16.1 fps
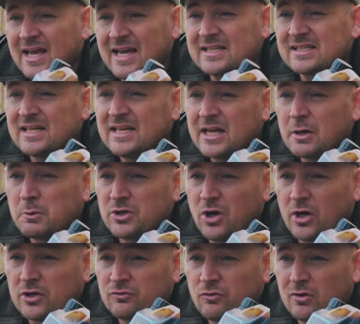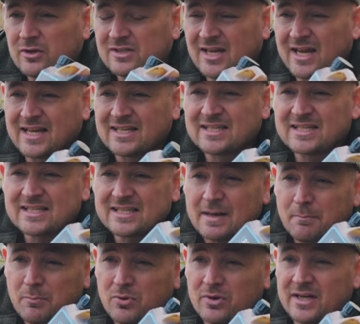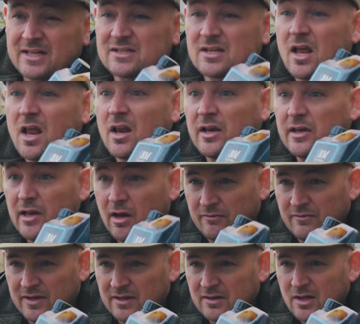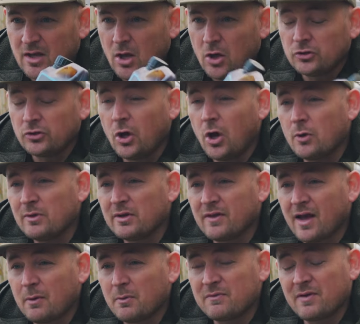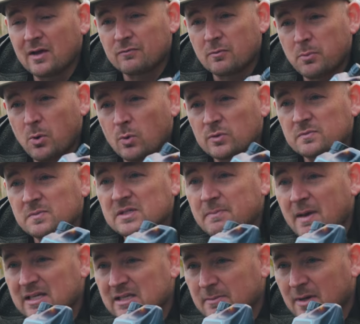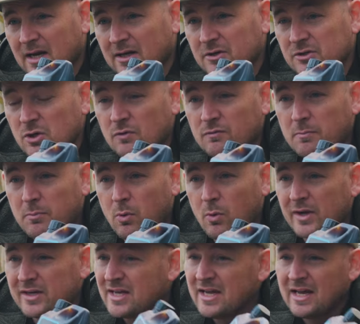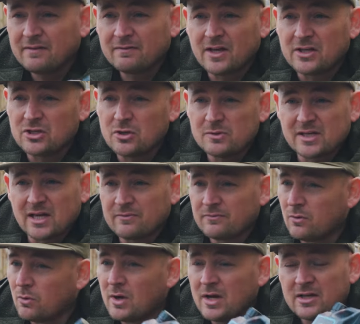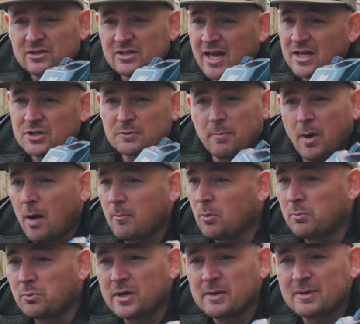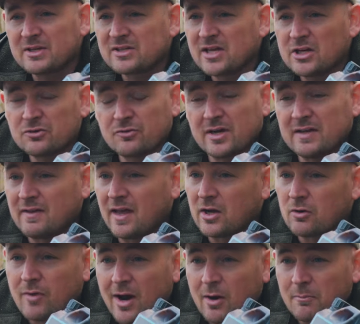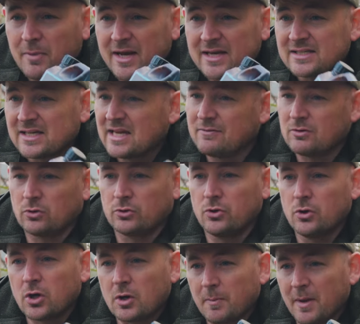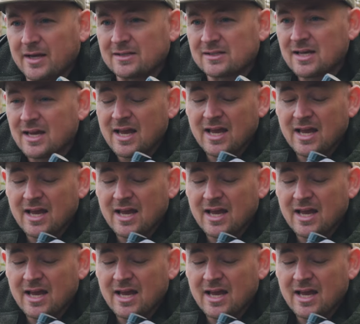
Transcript: It is a liquid hydrolysate and cyprinids love it. Not only that, we've had reports from specimen anglers who have reported they're using it for tench, barbel, bream, etc. in their ground baits, even on hook baits.